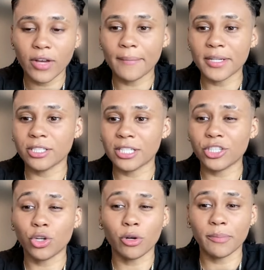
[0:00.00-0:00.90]
how much I
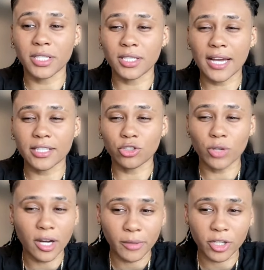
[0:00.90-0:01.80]
show up as a
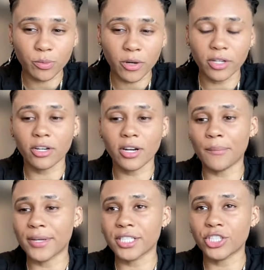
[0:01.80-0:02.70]
trial marriage partner, how
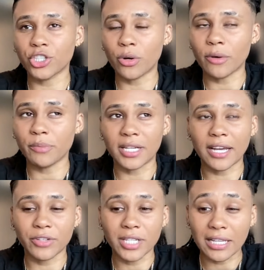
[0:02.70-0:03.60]
much I show up in
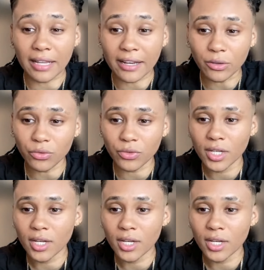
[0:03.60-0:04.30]
everyday life.